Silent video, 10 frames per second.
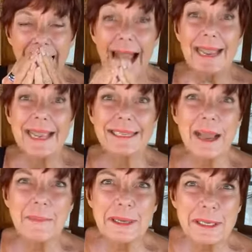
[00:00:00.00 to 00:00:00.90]
I guess
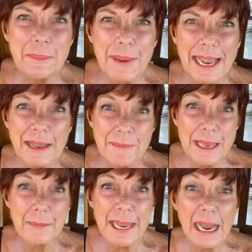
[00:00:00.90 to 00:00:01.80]
I must
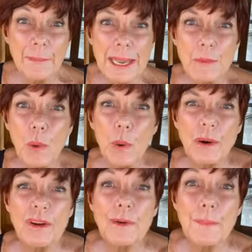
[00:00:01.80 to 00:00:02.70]
be becoming
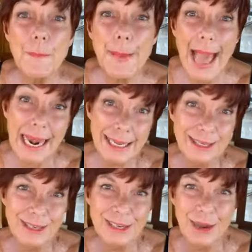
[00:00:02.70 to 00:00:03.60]
more
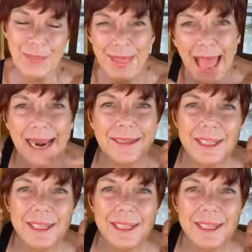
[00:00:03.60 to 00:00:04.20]
balanced on that.